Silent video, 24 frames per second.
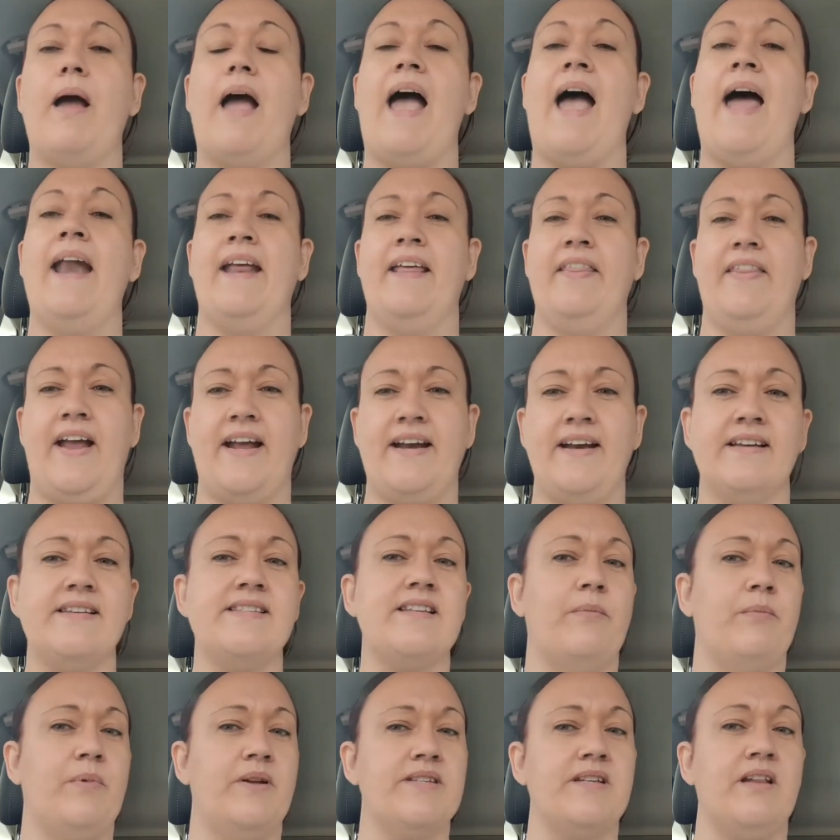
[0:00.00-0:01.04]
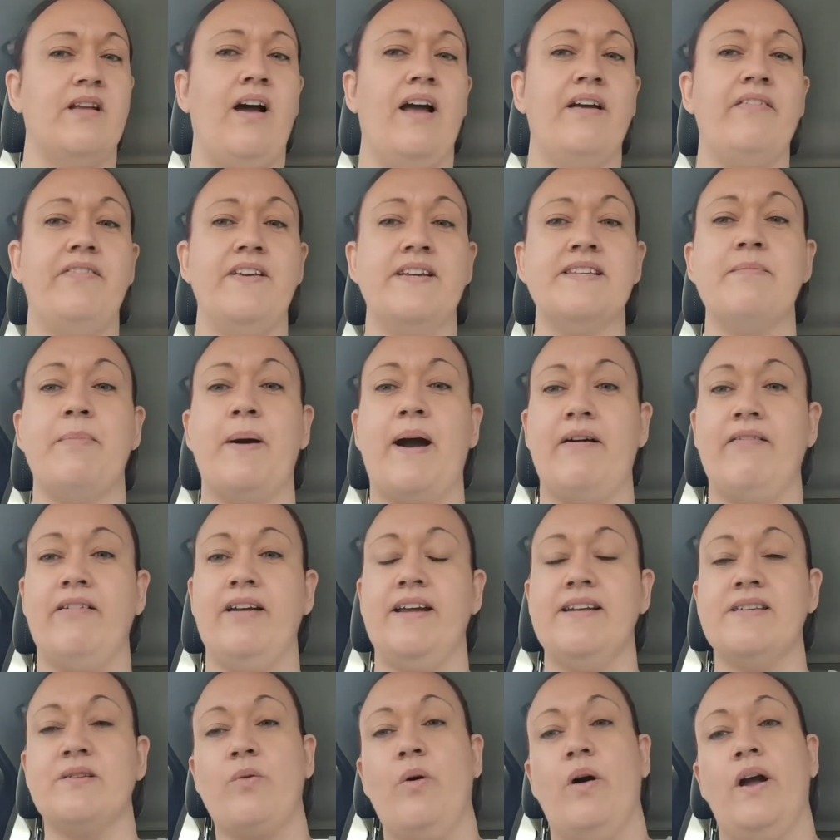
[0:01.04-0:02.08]
and at the end of someone's life, this
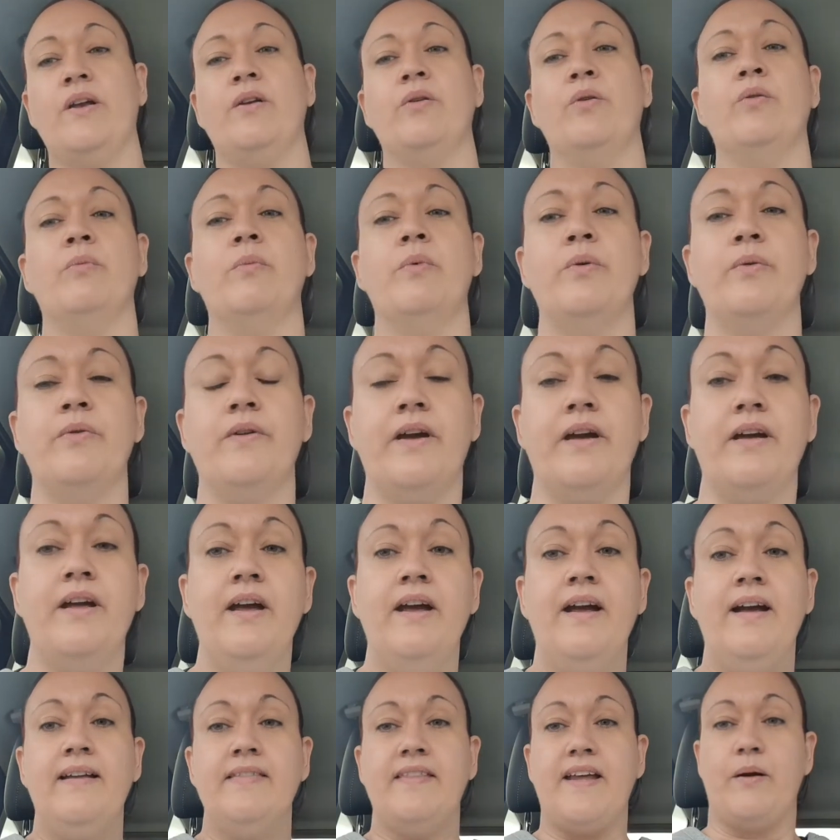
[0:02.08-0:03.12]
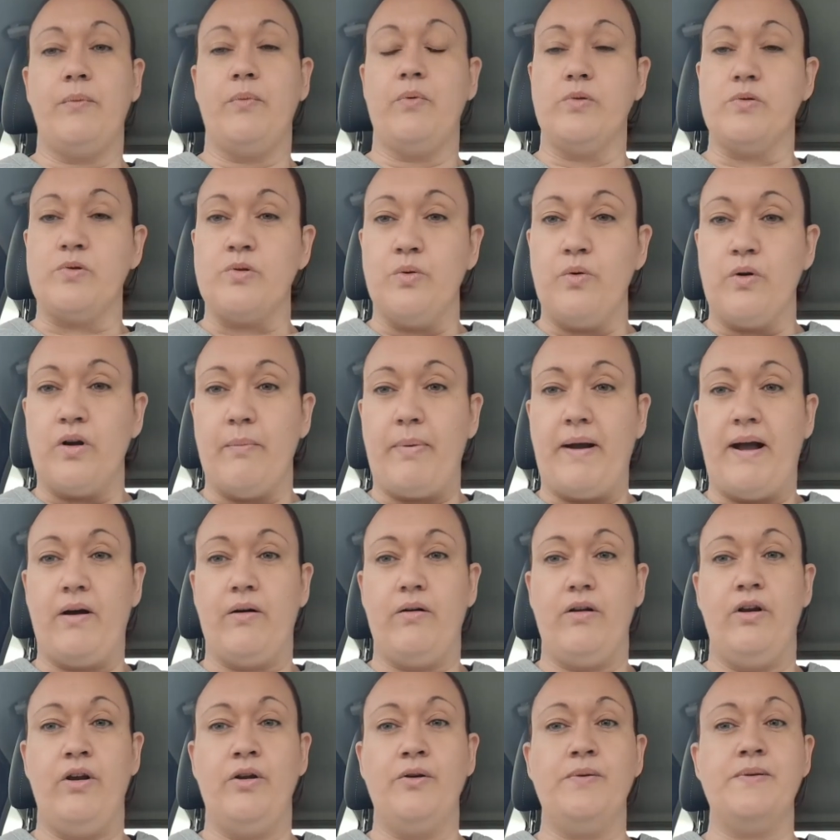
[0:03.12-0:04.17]
apparently is quite normal, that they will talk
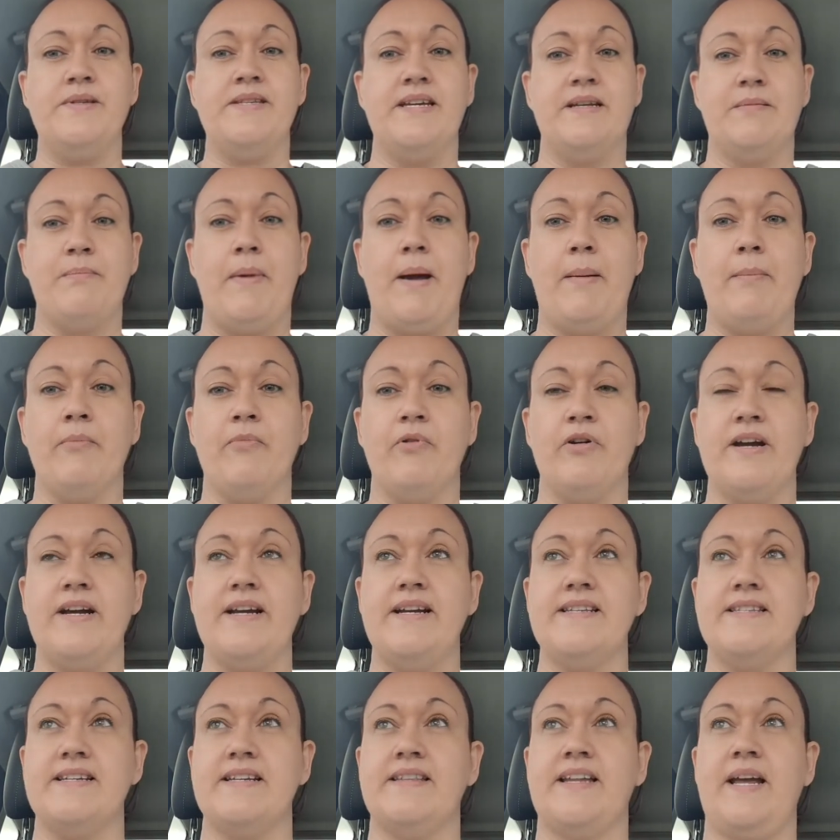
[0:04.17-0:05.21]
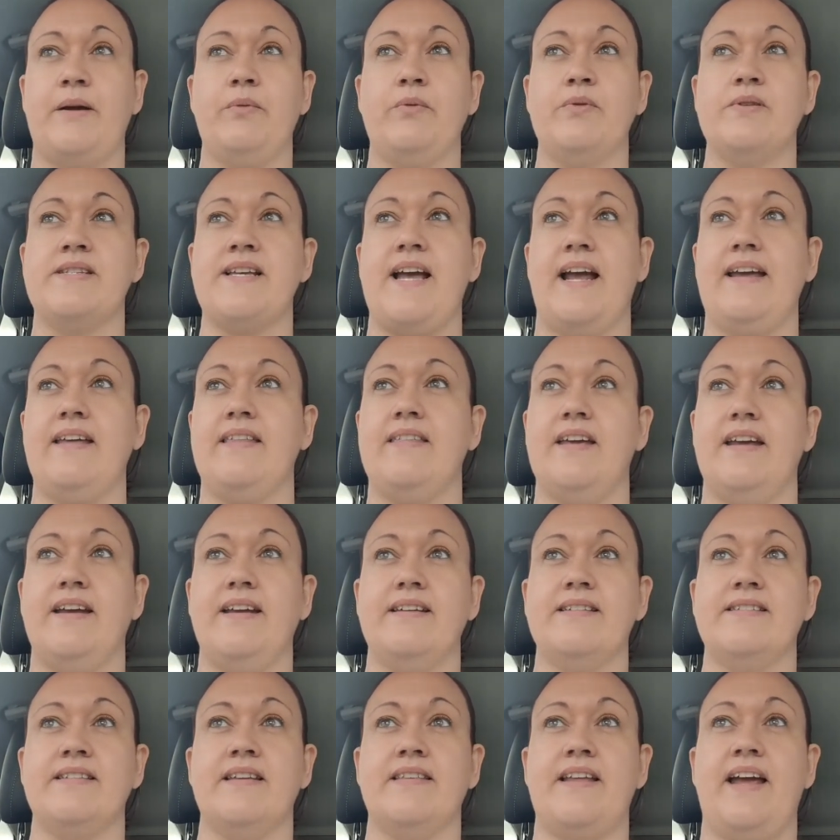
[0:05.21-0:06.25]
about lucid memories, and they will say
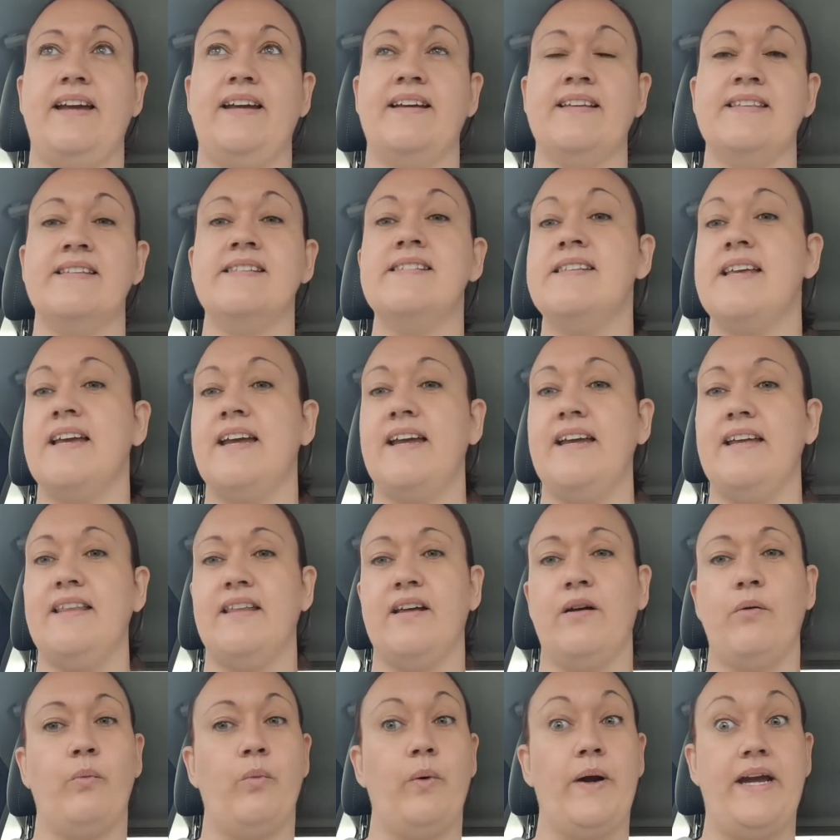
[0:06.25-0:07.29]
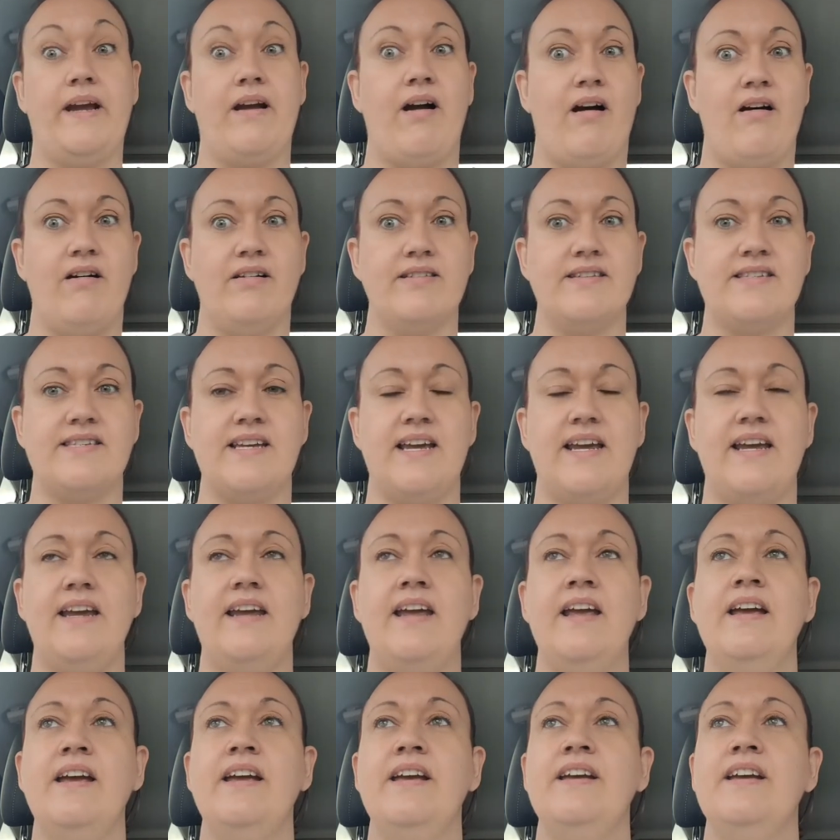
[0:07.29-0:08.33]
things that they can see that we can't see.
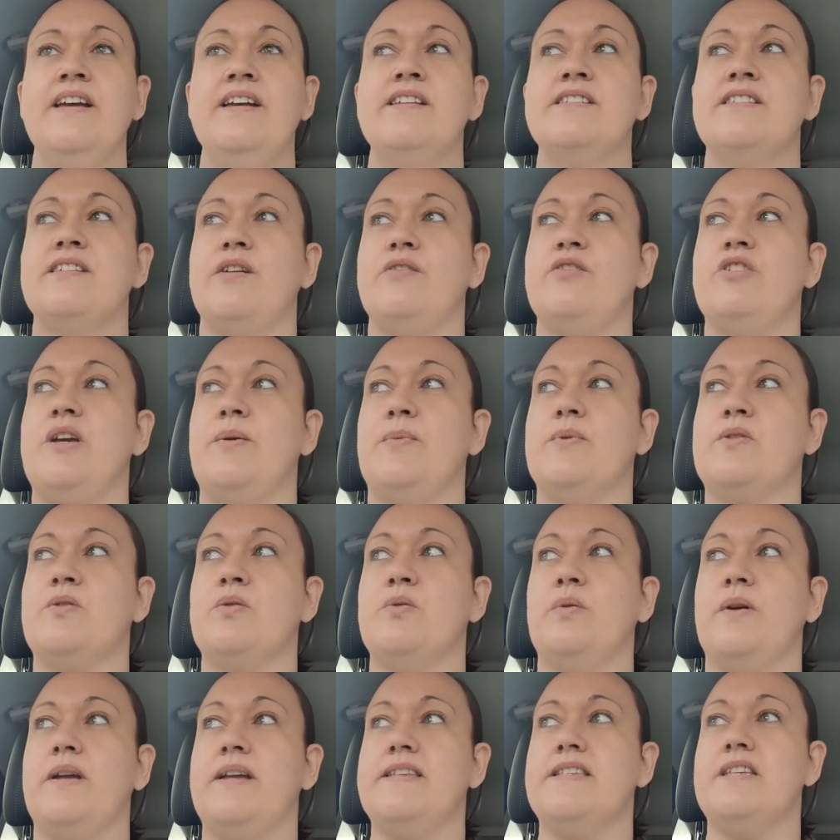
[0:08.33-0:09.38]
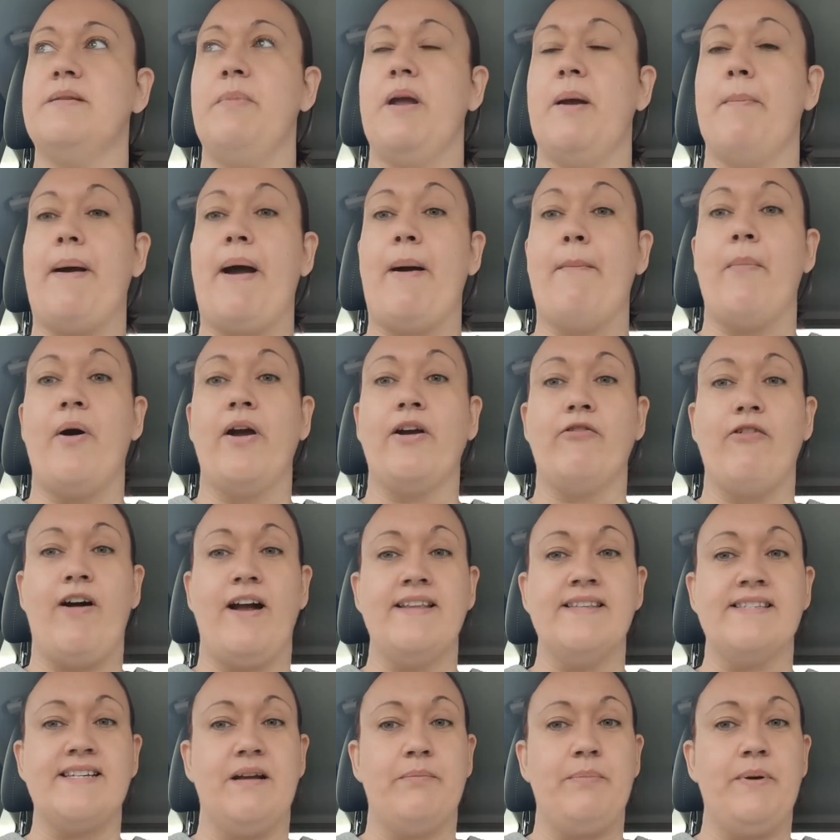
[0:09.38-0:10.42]
So she was talking to me about my
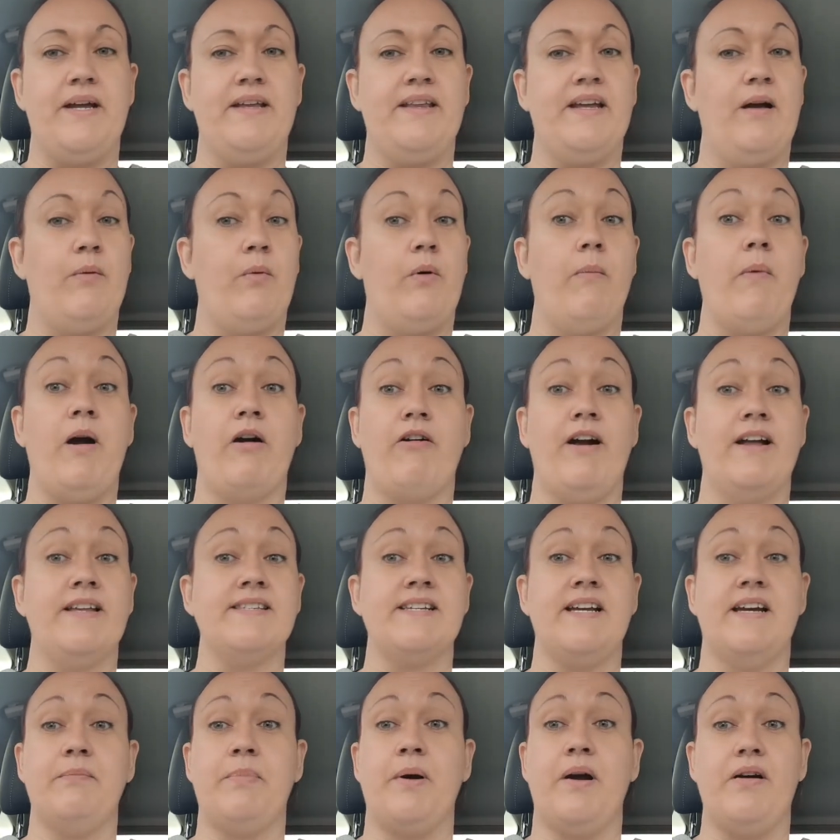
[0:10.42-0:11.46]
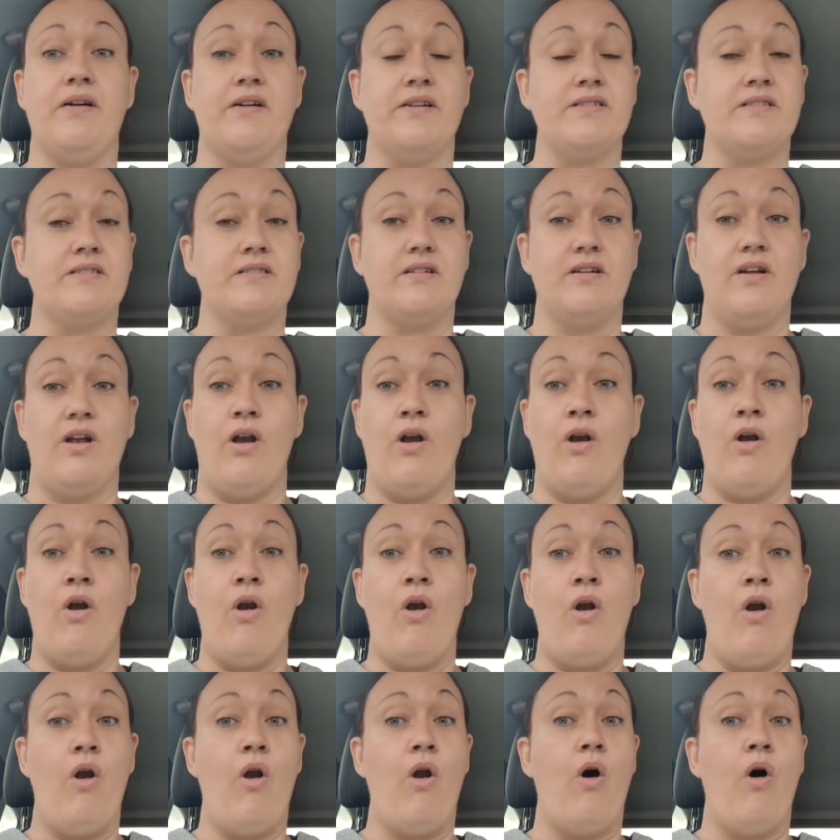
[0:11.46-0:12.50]
granddad being there. Well, my granddad passed a
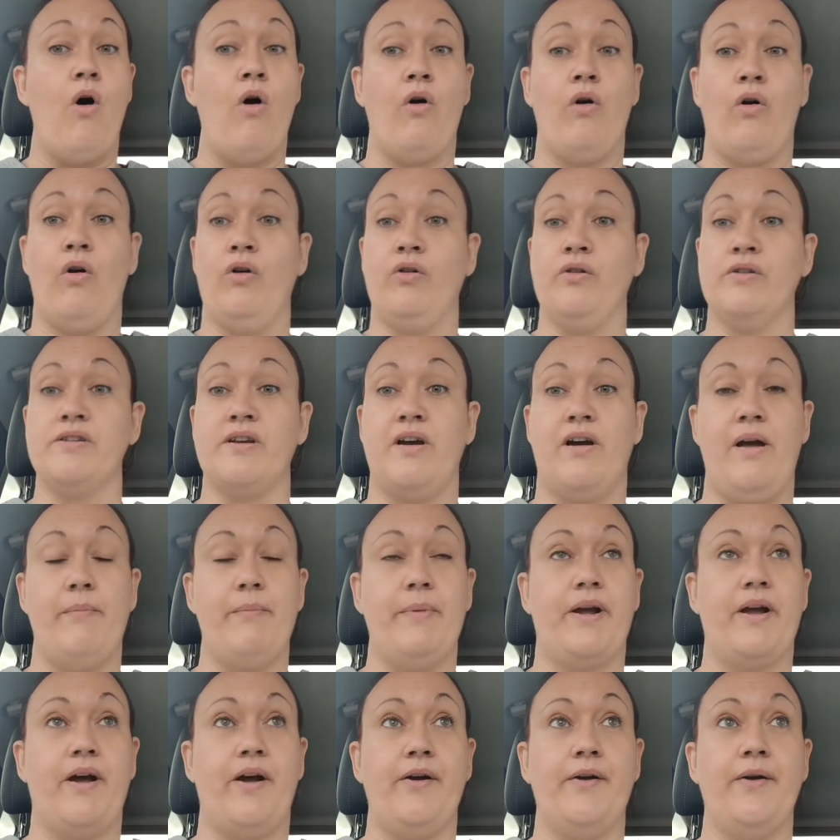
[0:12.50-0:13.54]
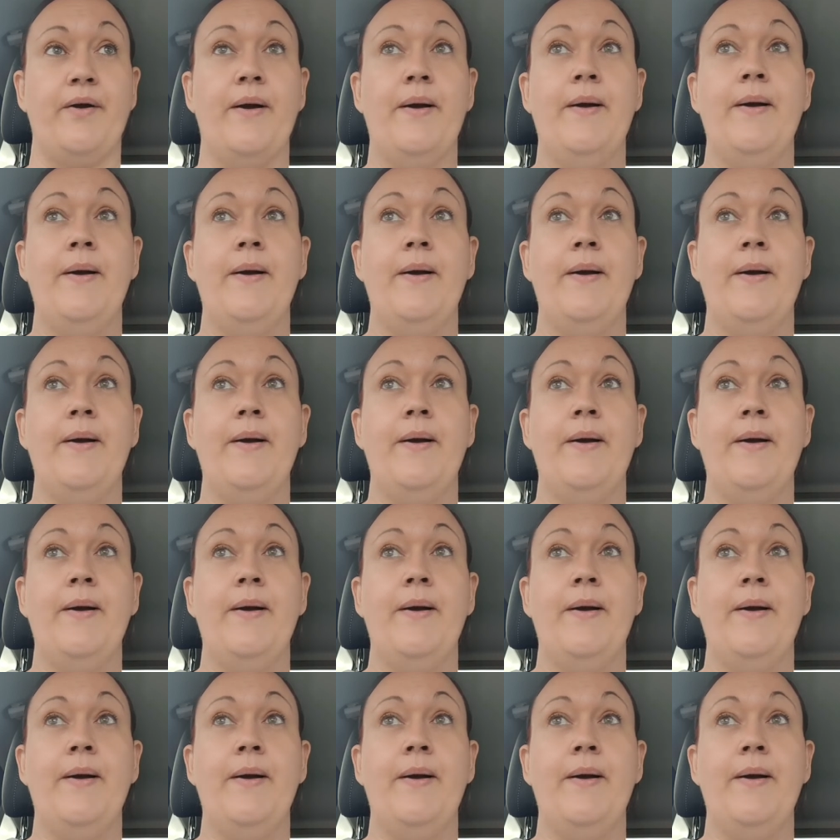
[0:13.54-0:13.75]
long time ago,